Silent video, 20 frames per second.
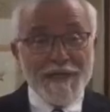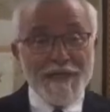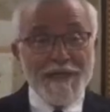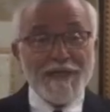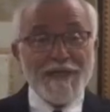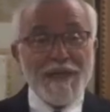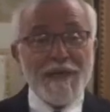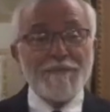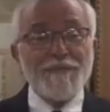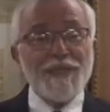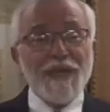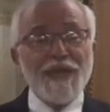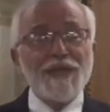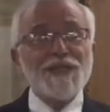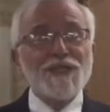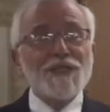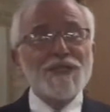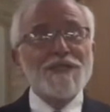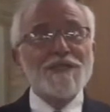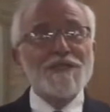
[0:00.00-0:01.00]
the
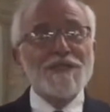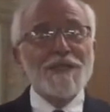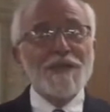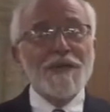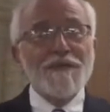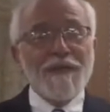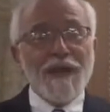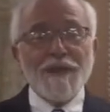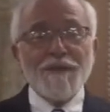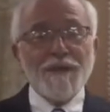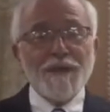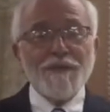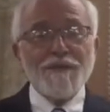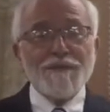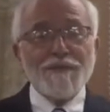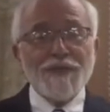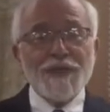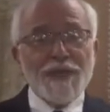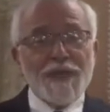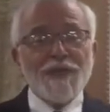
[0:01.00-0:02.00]
temptations of our
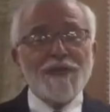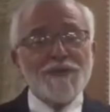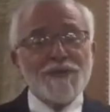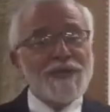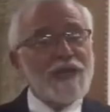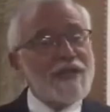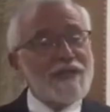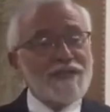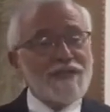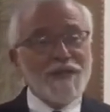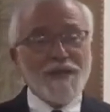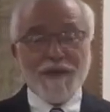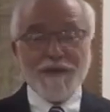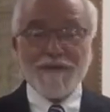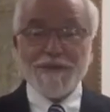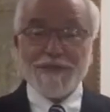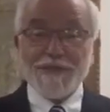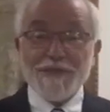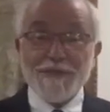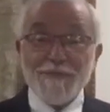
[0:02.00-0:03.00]
own inner
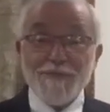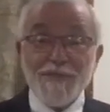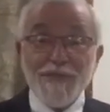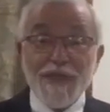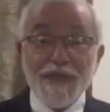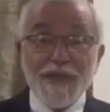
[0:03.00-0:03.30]
Yetzaharas.